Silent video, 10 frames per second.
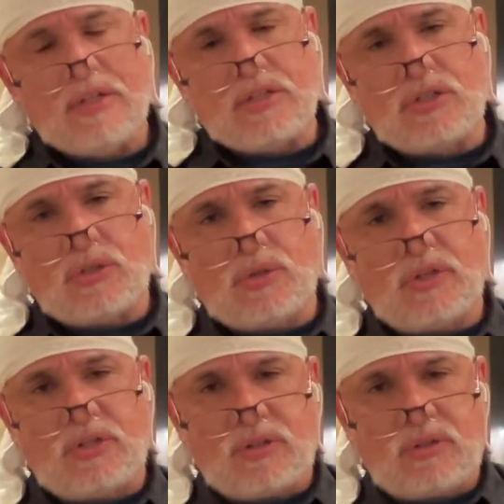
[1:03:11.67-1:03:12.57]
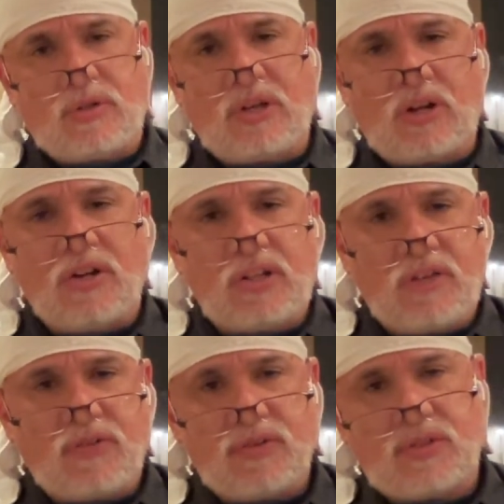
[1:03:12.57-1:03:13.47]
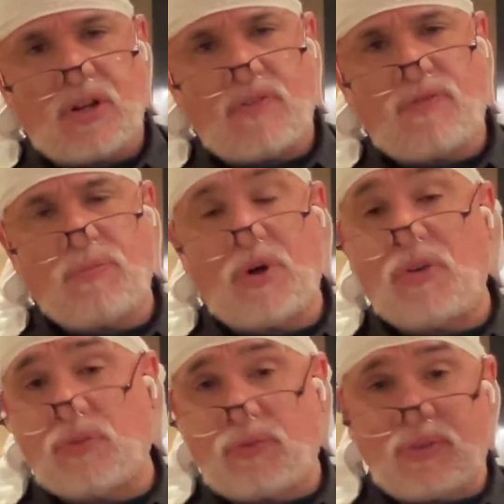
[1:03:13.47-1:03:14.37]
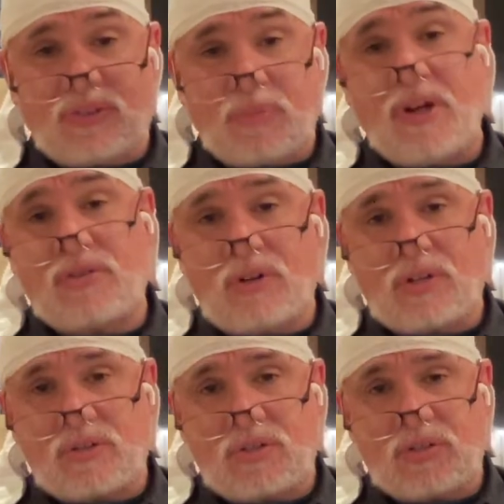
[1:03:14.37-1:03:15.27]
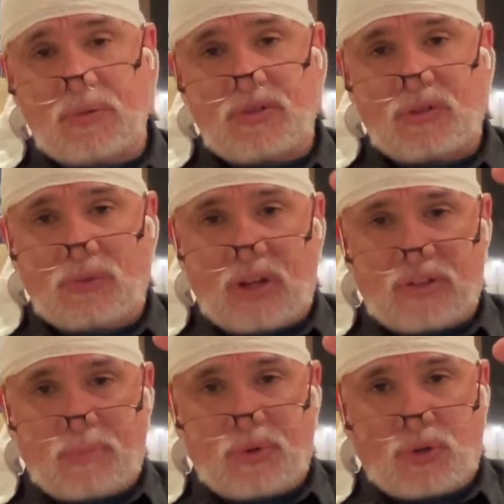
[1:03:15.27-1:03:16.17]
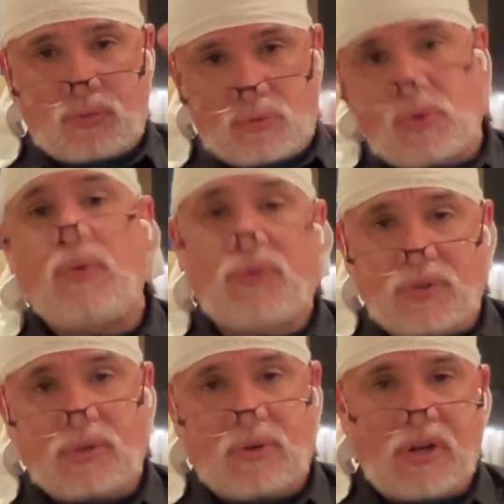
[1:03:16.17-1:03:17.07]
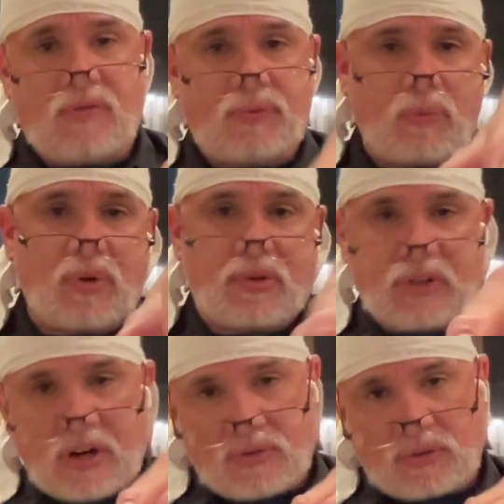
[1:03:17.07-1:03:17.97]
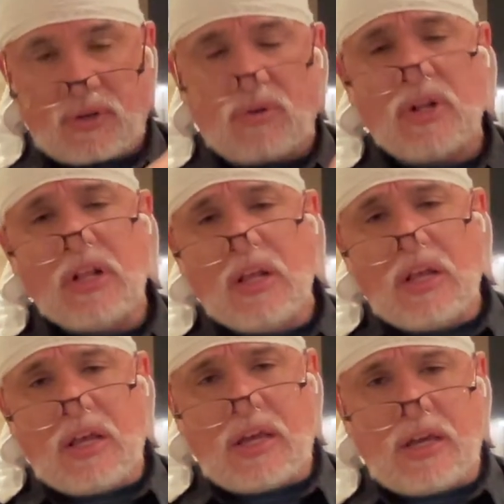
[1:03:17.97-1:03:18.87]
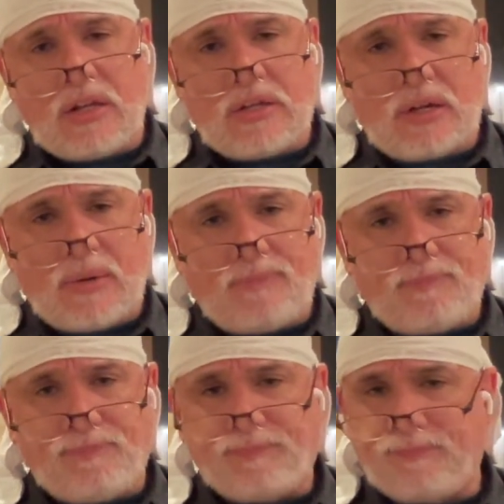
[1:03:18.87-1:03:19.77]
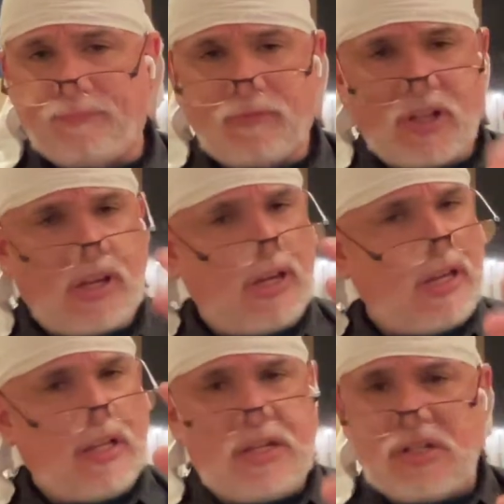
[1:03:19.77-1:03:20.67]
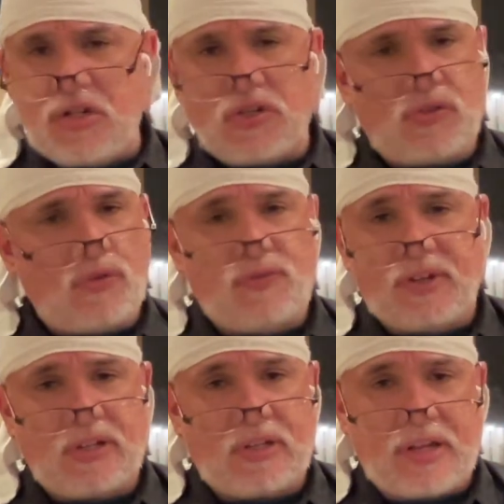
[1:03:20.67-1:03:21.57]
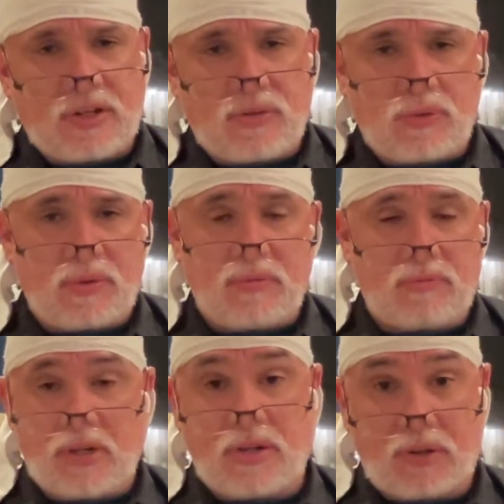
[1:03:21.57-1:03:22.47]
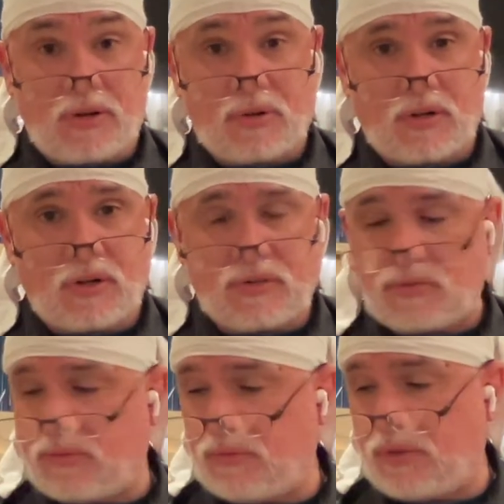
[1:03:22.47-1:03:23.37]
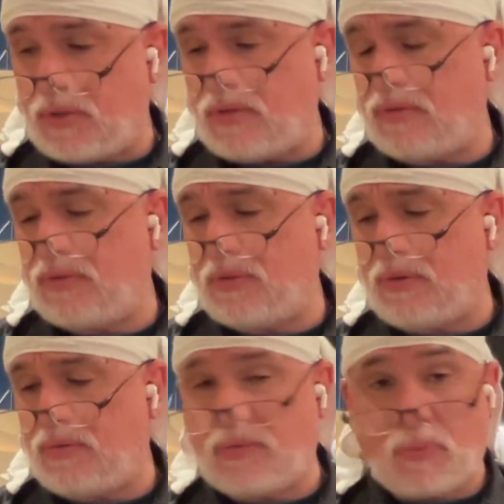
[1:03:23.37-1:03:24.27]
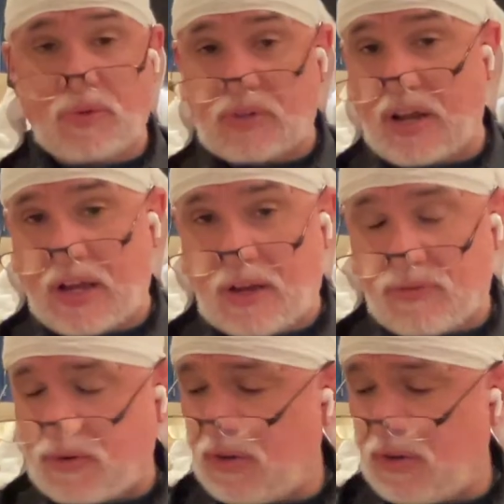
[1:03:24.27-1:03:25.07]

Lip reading: So they'll get uneven and stuff. And also from the semi trucks will actually put grooves in the ground from where their tires go, and you just don't feel it like you do in any of the other cars. So the ones I have.